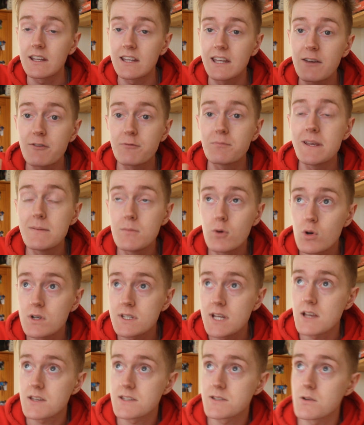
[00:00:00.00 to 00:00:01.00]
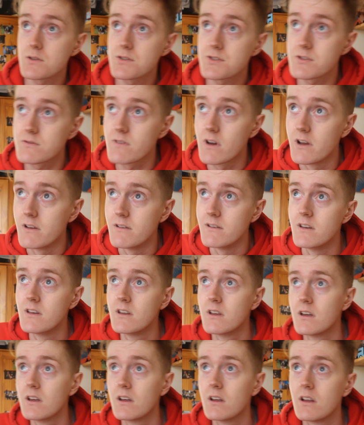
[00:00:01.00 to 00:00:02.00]
give me more testosterone.
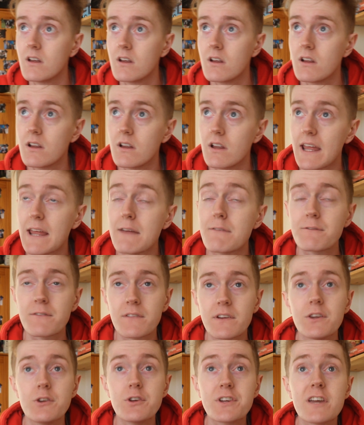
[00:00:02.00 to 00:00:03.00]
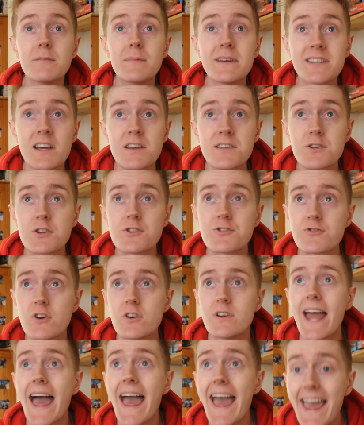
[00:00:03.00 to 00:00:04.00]
If you give me
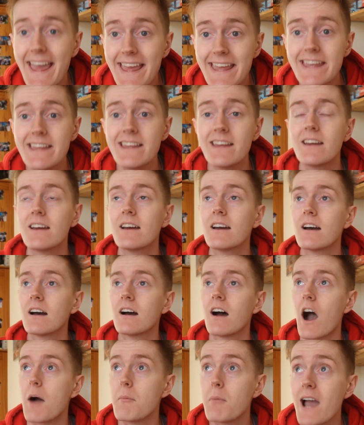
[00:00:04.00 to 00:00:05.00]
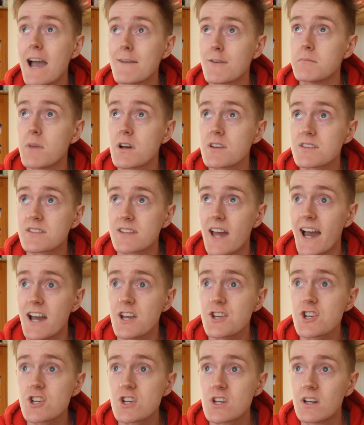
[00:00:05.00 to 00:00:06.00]
testosterone, A, I might have a
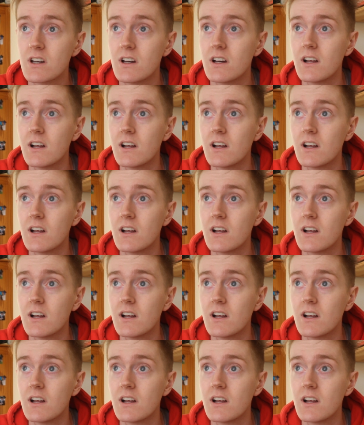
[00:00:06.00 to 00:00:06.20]
mustache.